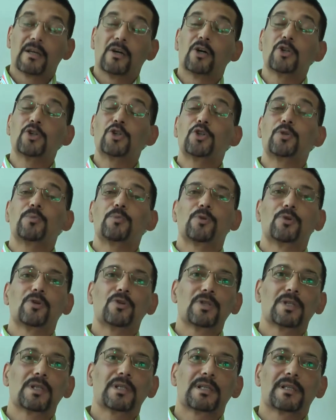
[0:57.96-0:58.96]

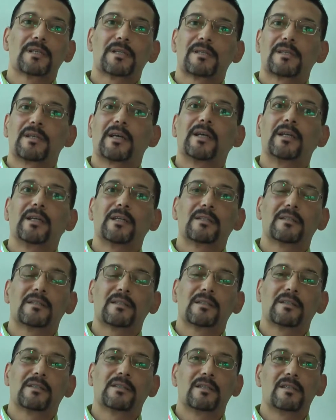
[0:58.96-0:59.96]
Osteoporosis is a
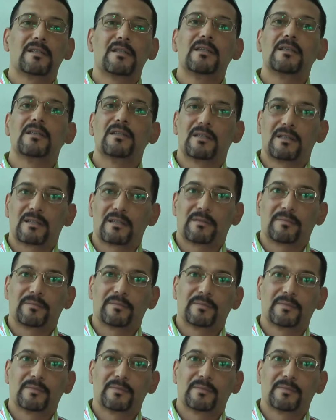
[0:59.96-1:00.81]
silent disease